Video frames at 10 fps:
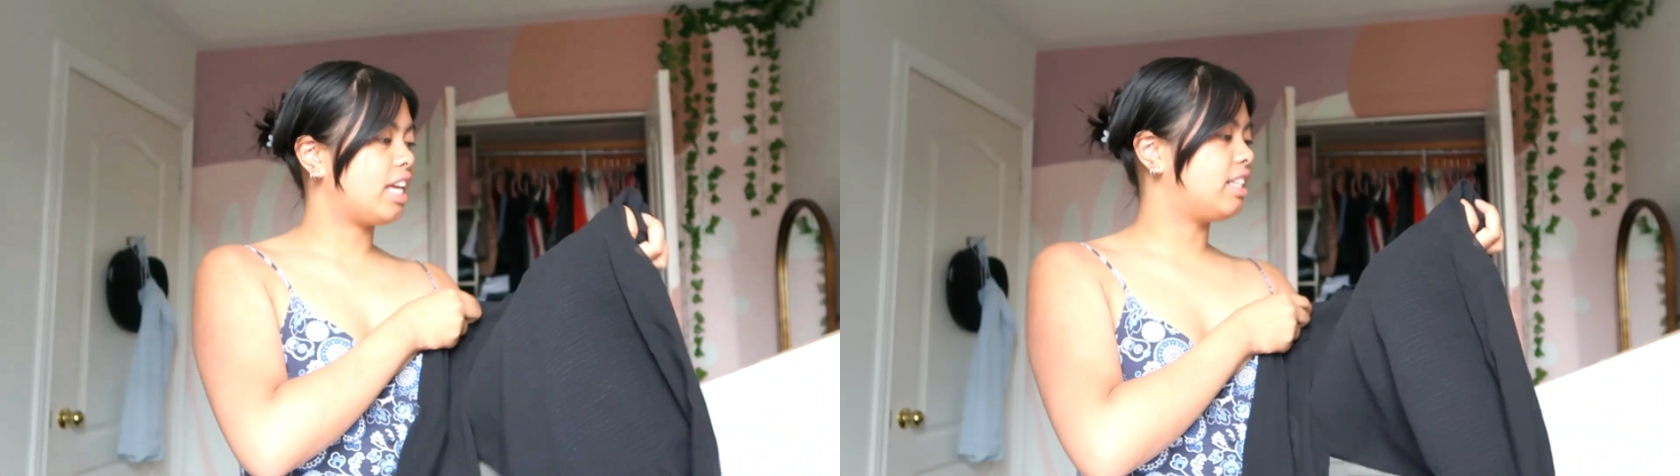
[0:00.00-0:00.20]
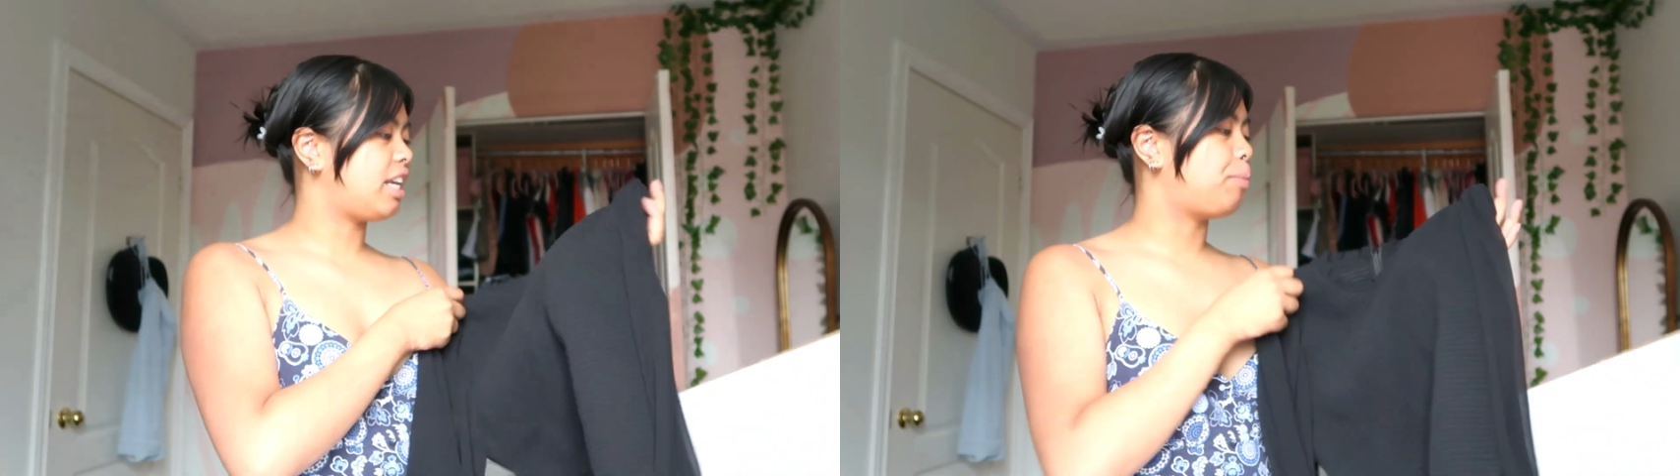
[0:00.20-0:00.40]

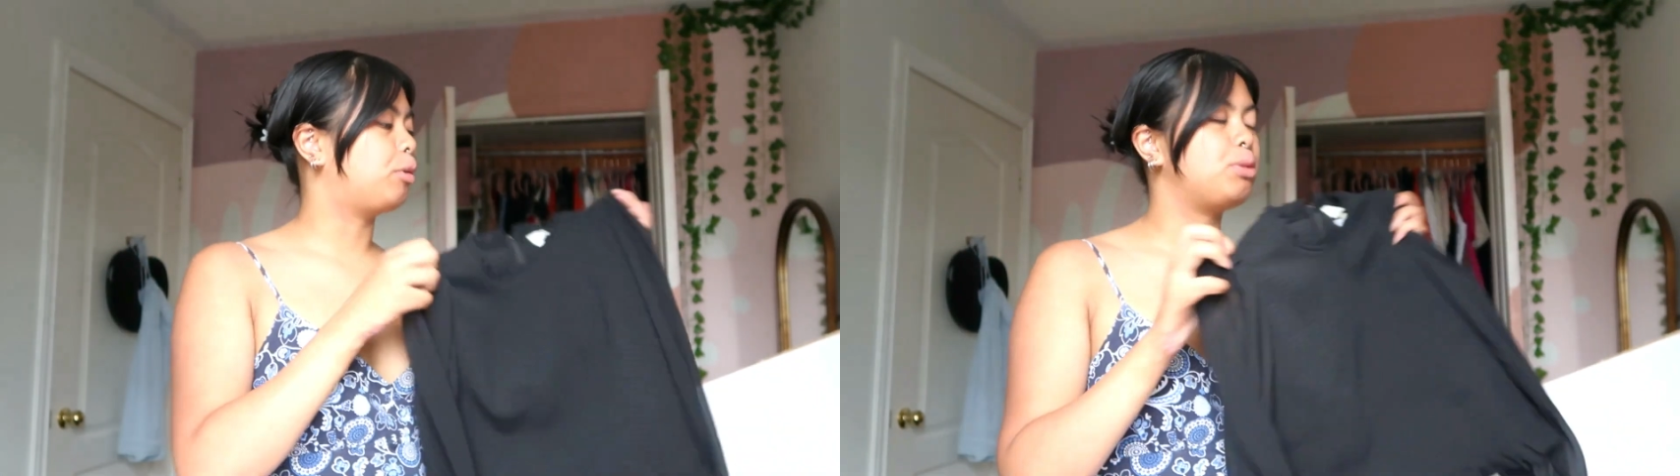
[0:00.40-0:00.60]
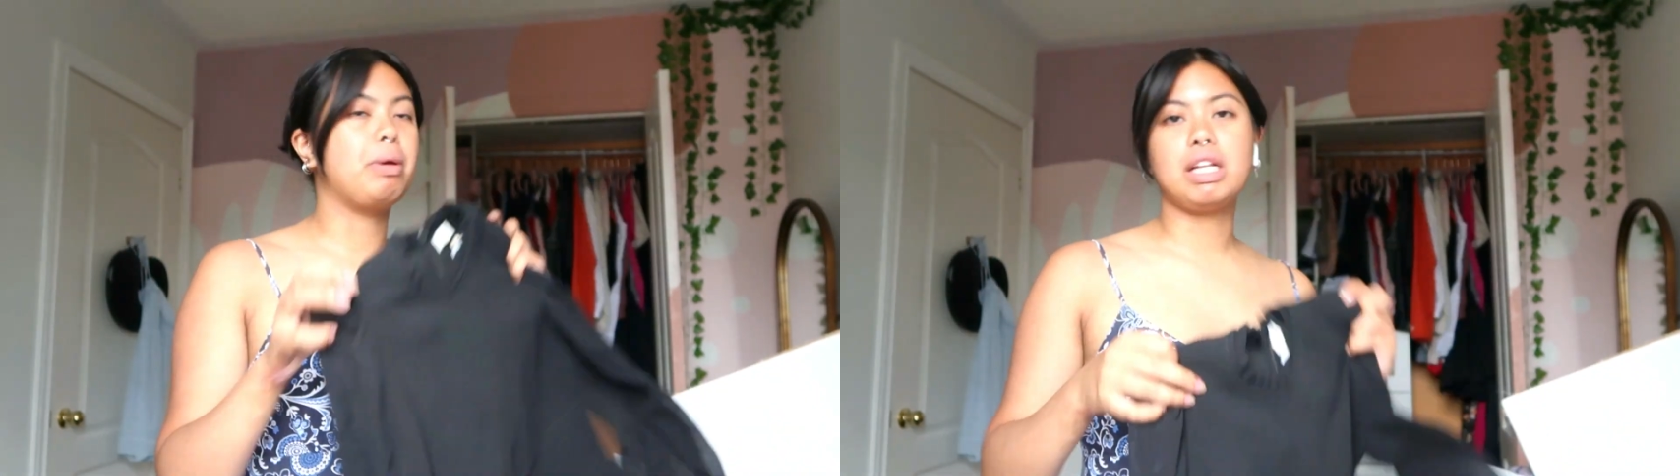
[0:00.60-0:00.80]
and
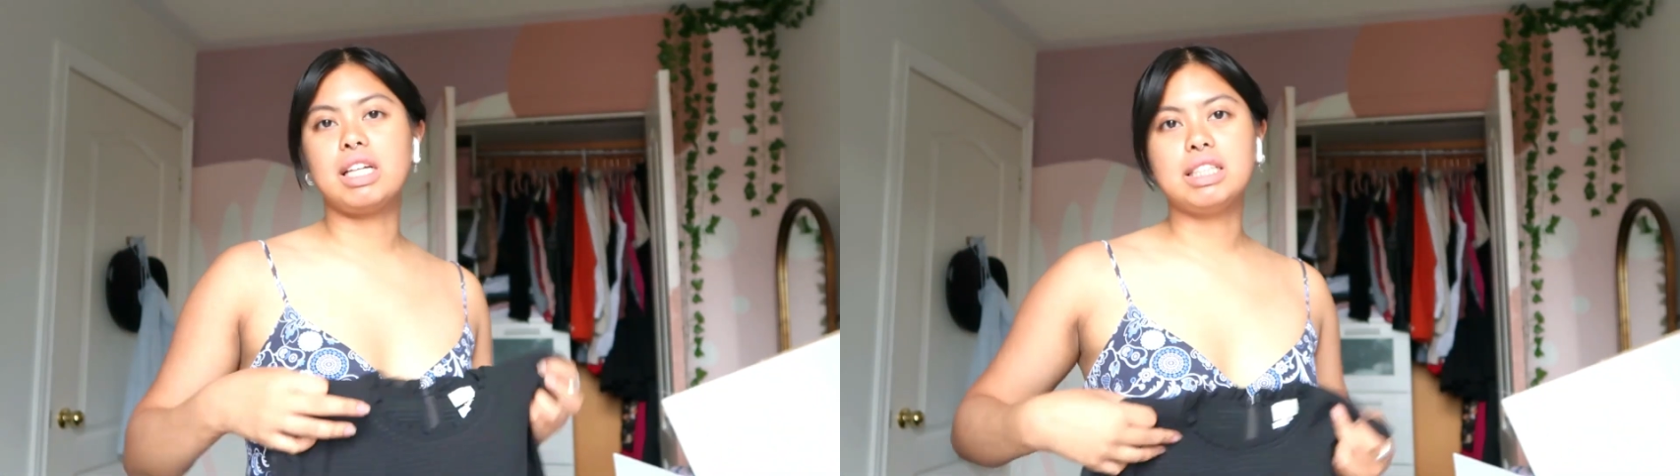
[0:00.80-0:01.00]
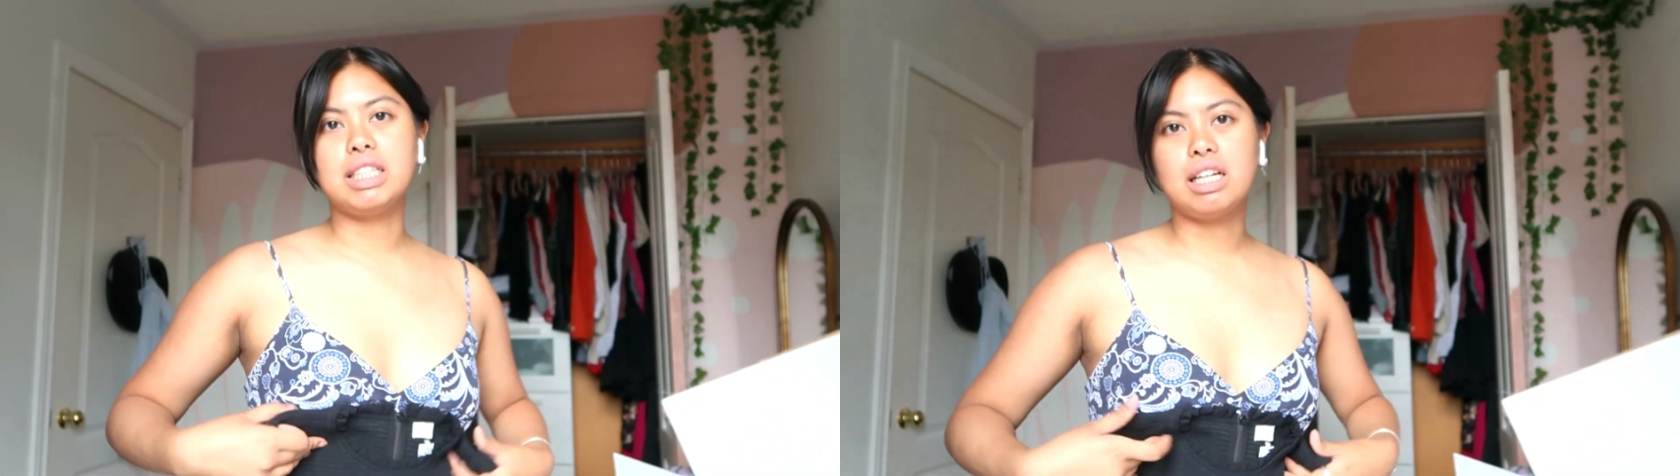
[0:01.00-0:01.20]
it was
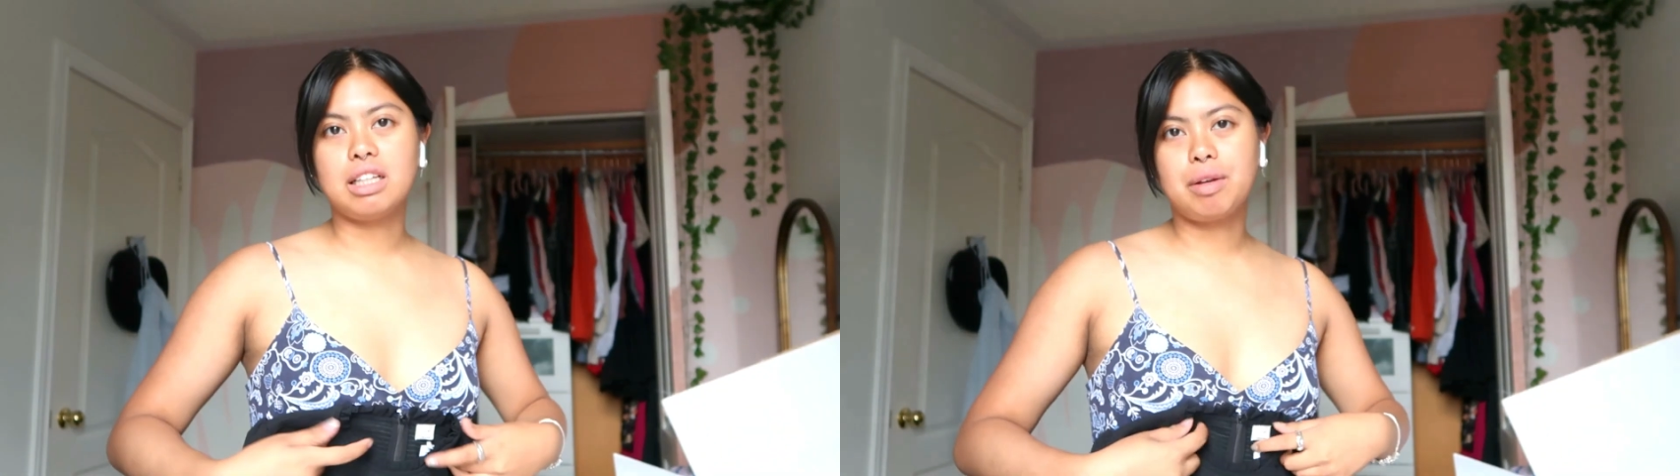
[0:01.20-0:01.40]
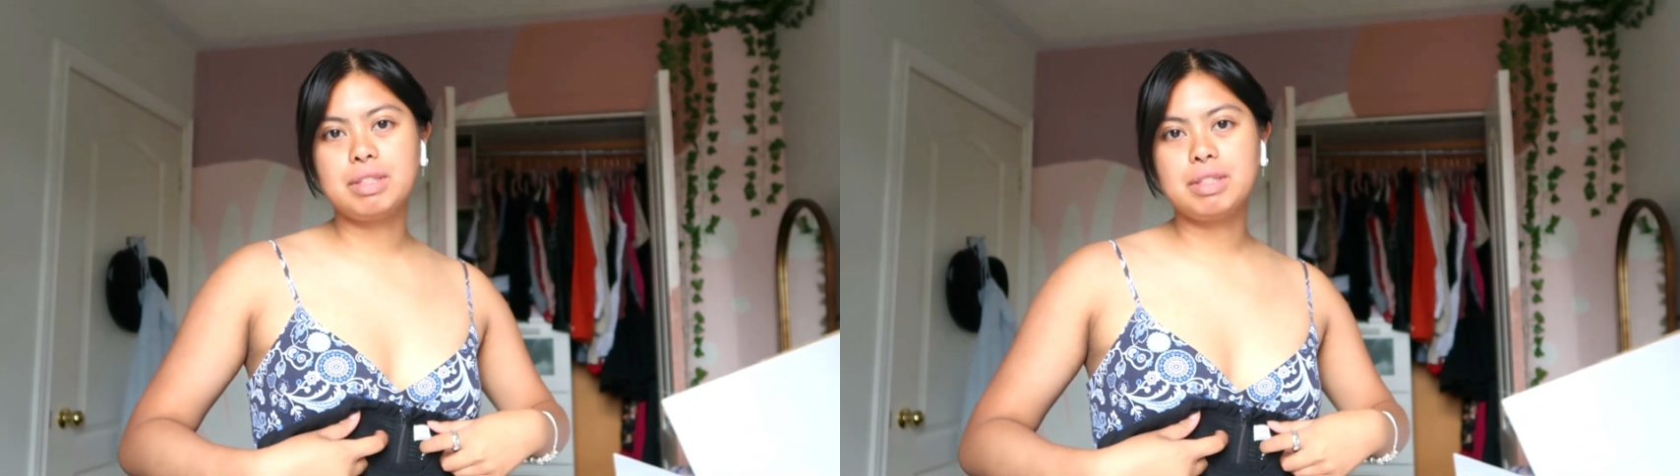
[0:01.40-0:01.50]
barely on sale.